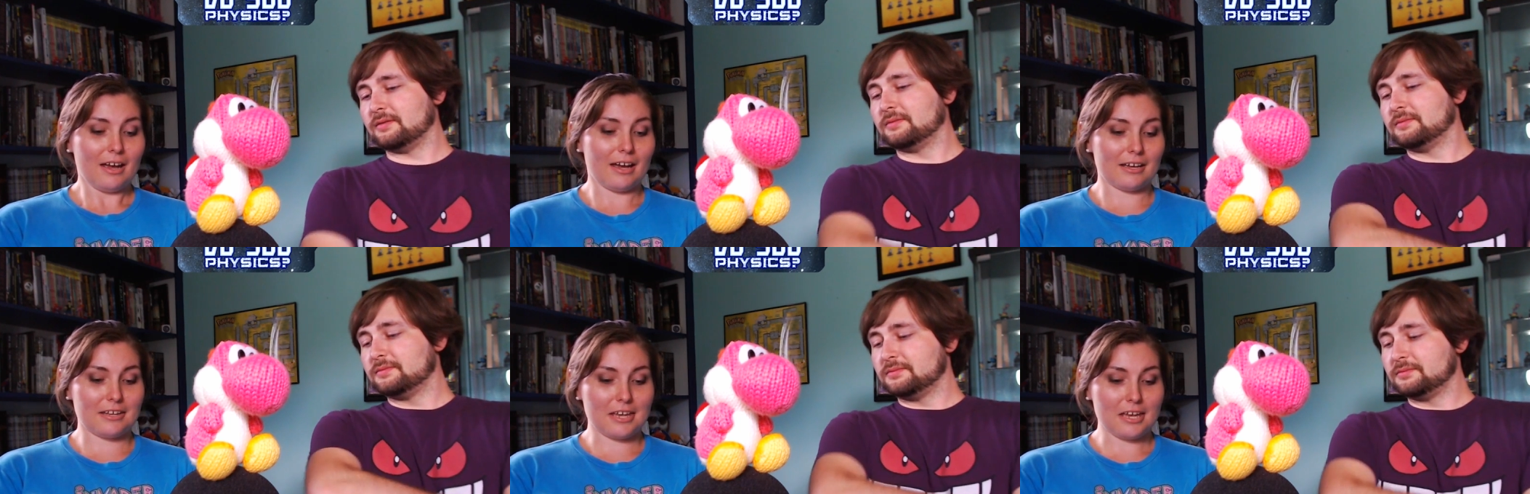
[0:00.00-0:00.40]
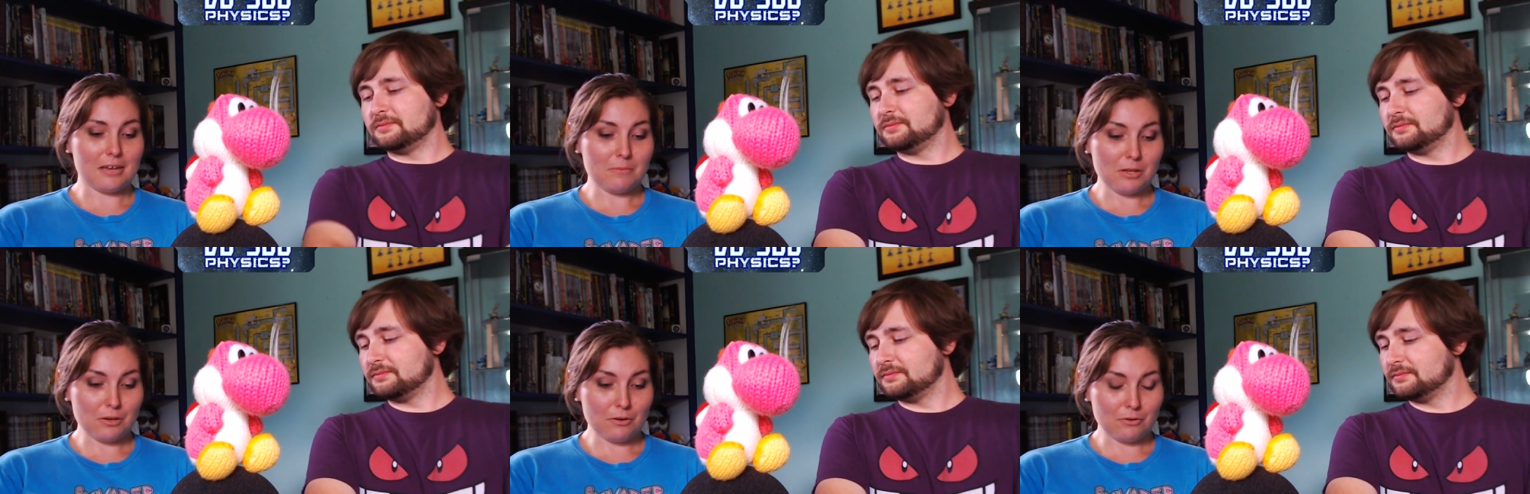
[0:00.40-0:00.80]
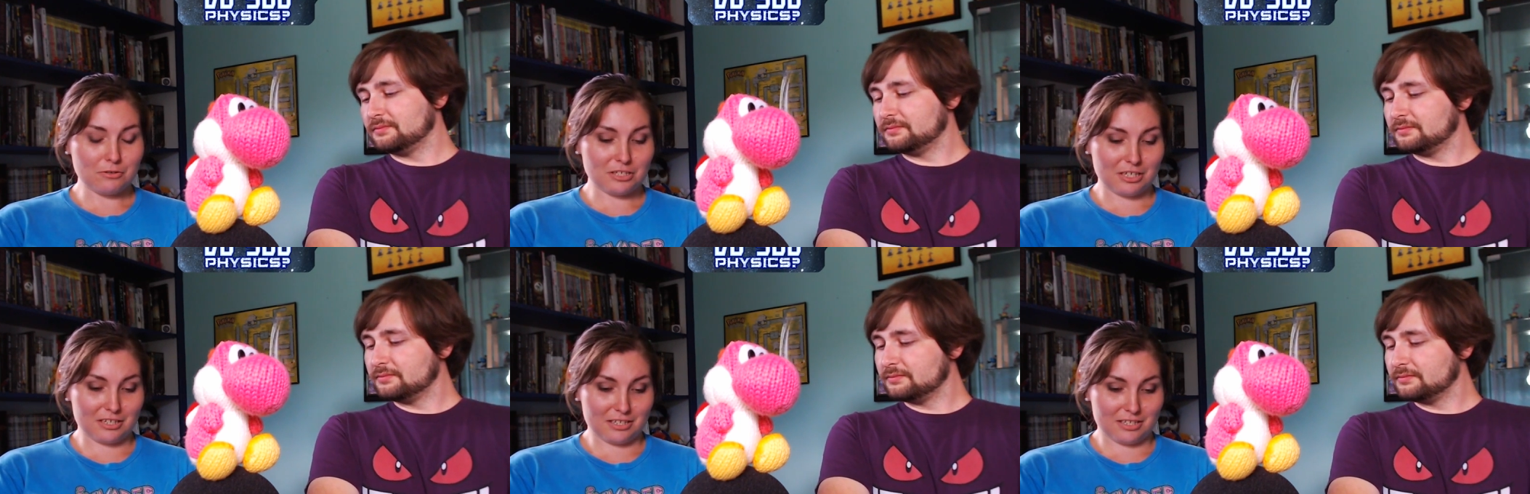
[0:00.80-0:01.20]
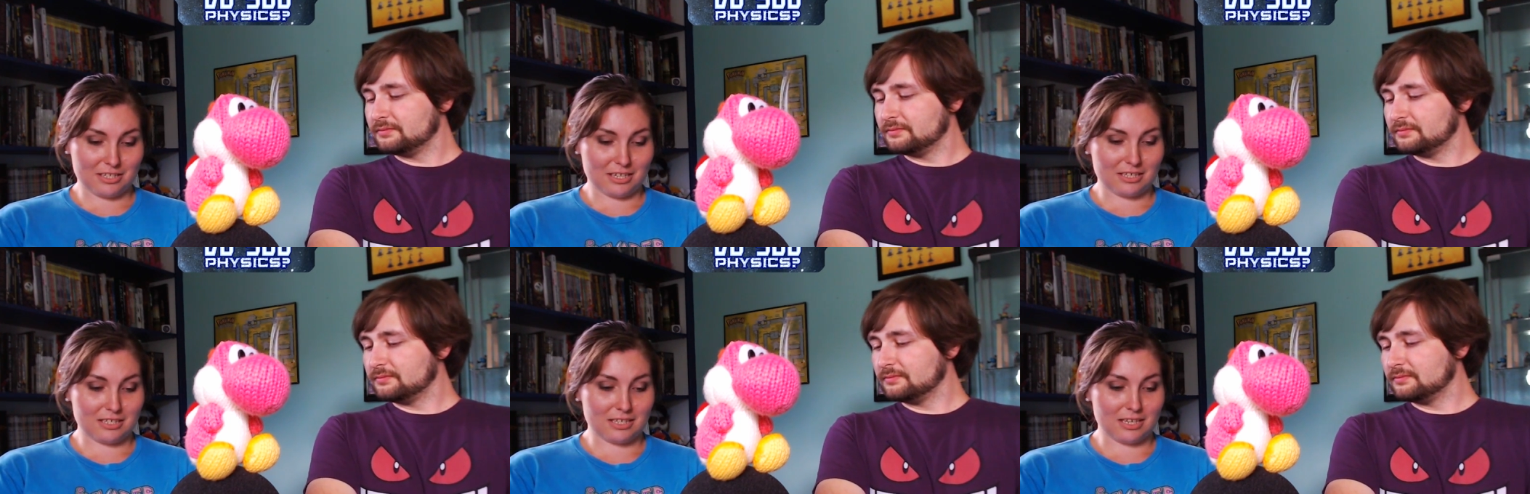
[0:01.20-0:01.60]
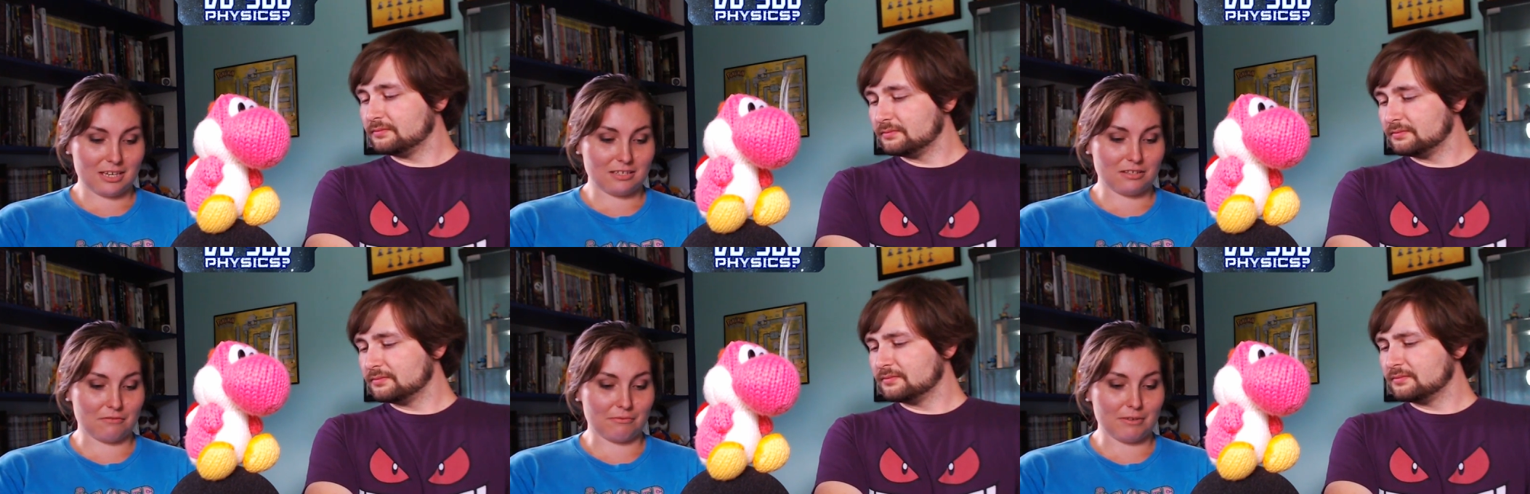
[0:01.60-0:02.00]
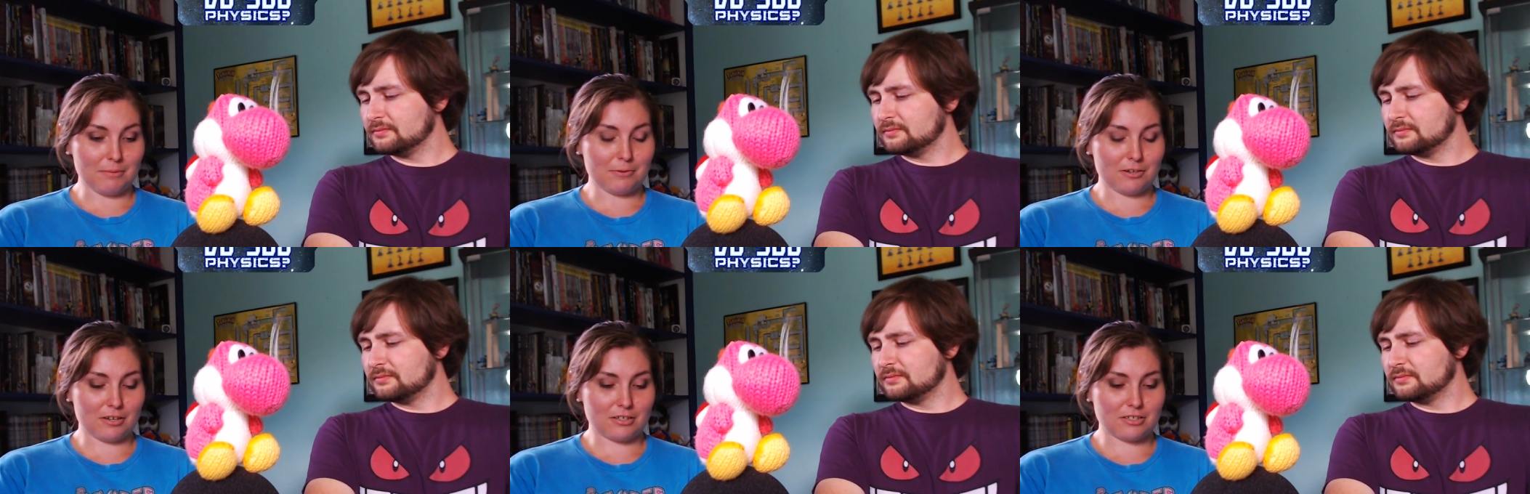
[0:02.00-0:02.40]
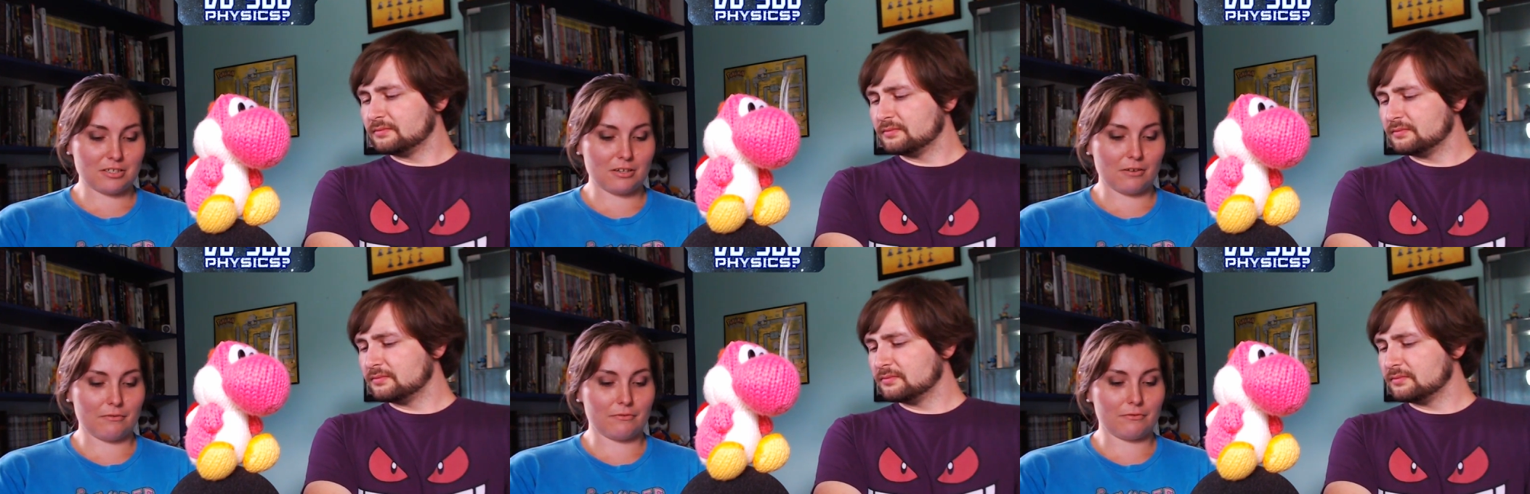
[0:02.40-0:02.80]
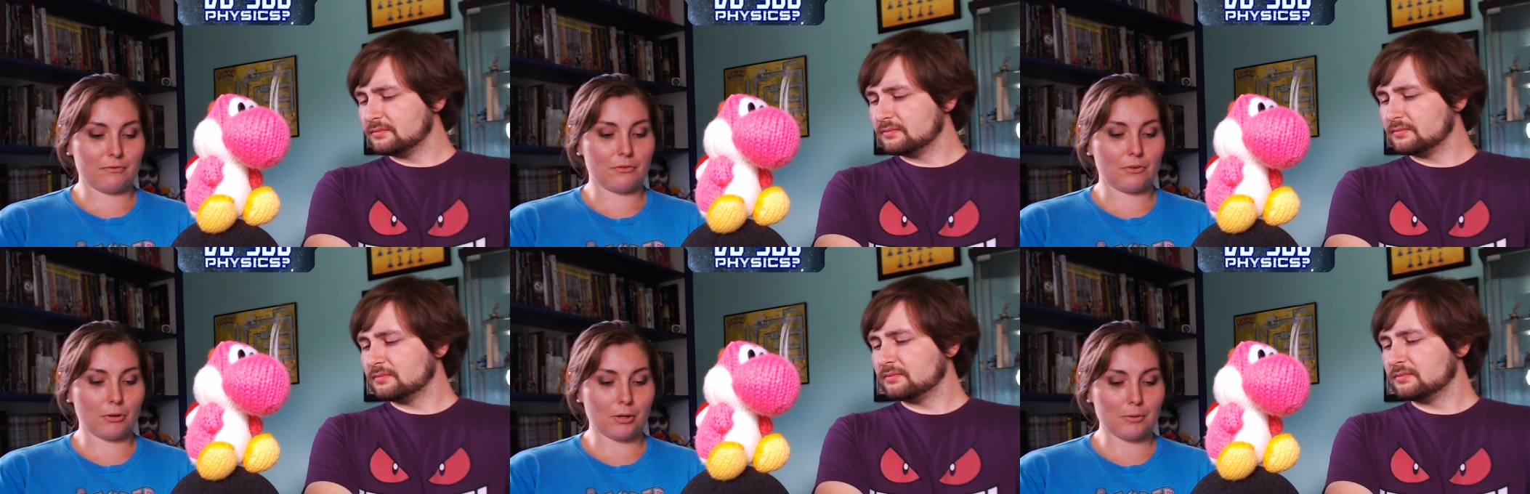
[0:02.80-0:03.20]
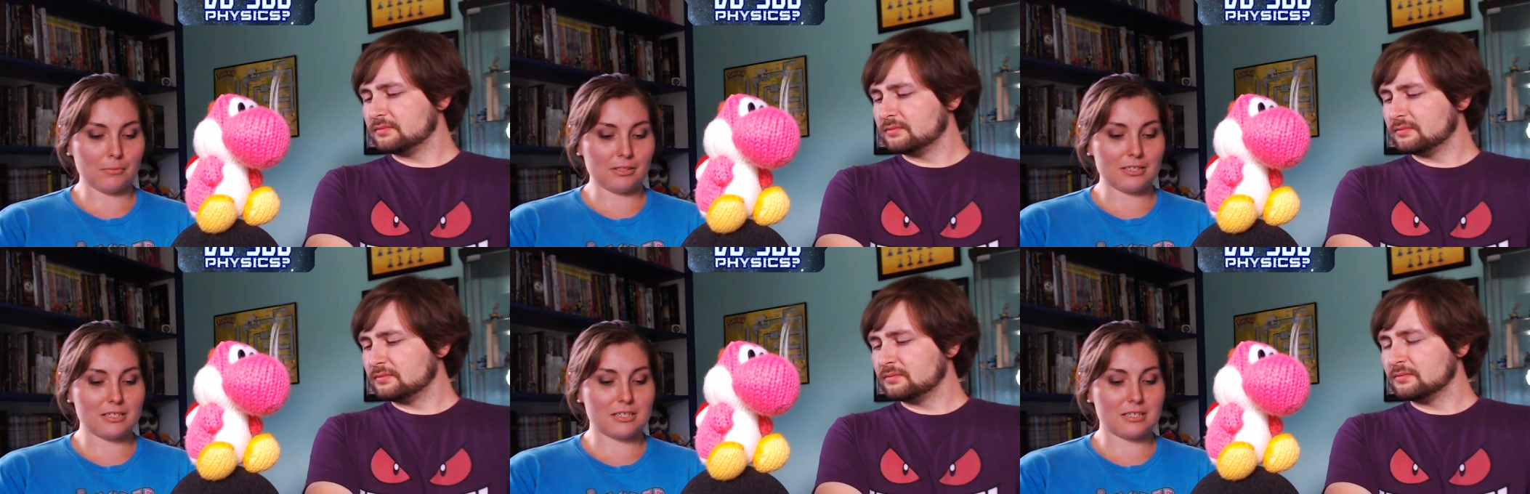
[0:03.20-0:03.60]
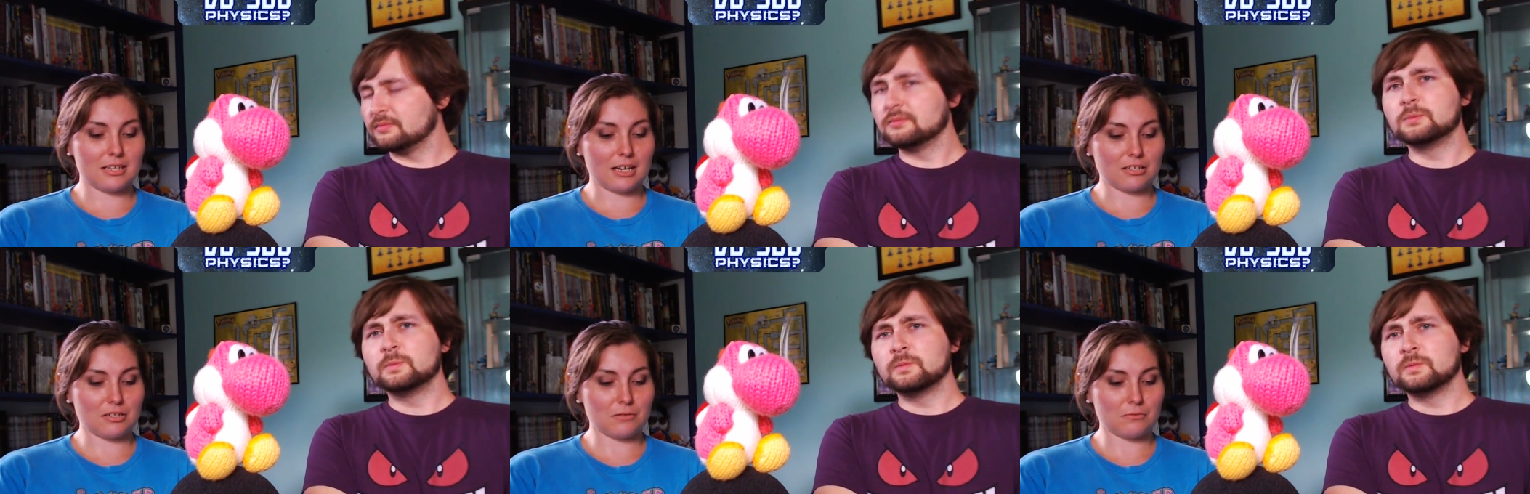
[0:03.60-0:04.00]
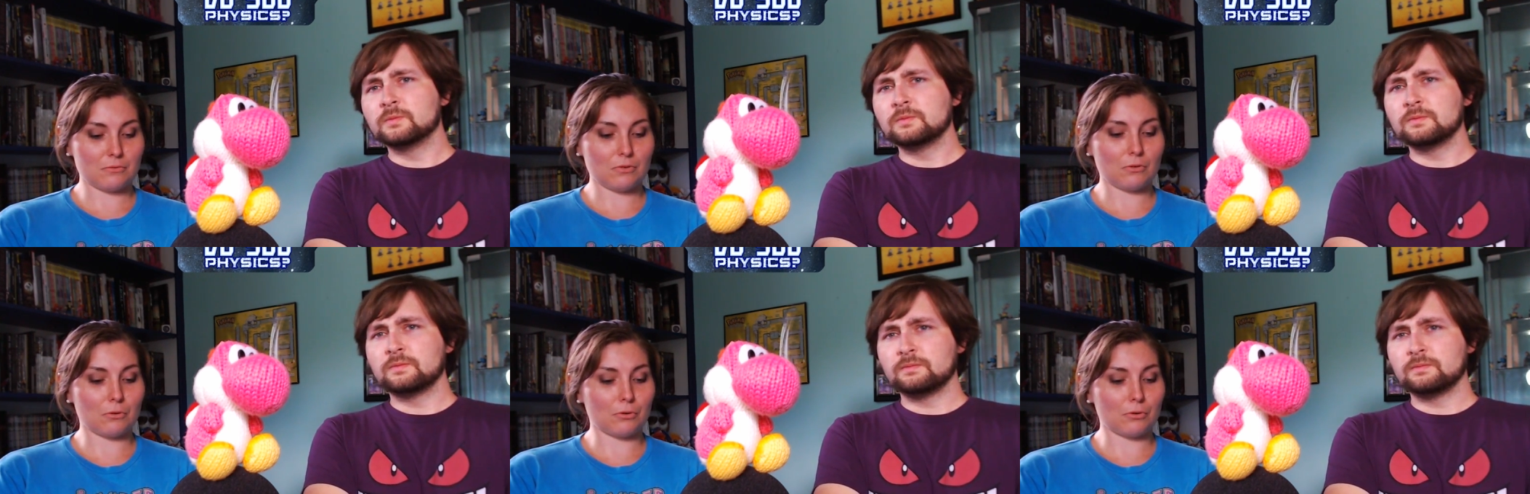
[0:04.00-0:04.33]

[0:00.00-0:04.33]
Speaker 1: A is the reproduction of normally sexual